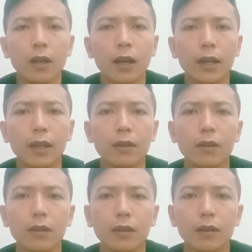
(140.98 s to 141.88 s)
And
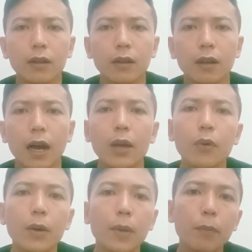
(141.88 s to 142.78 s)
then I
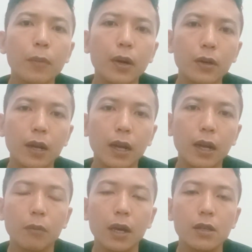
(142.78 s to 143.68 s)
remember
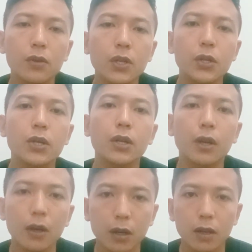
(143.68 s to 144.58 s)
that my
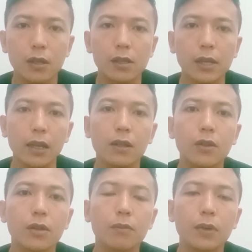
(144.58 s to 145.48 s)
teacher said
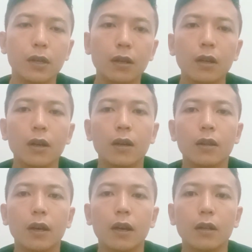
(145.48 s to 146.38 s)
to me
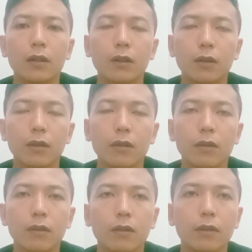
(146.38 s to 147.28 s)
that
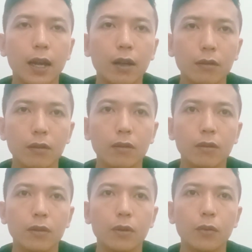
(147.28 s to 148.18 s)
then
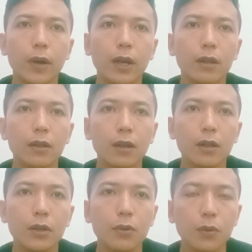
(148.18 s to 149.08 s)
when
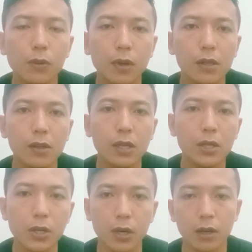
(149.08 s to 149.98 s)
you as a
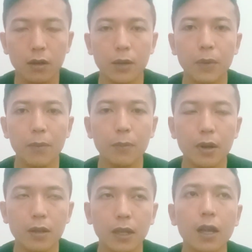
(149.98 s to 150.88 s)
teacher
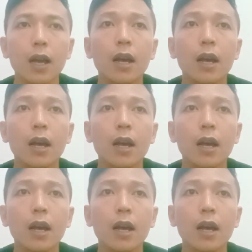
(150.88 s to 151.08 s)
remember that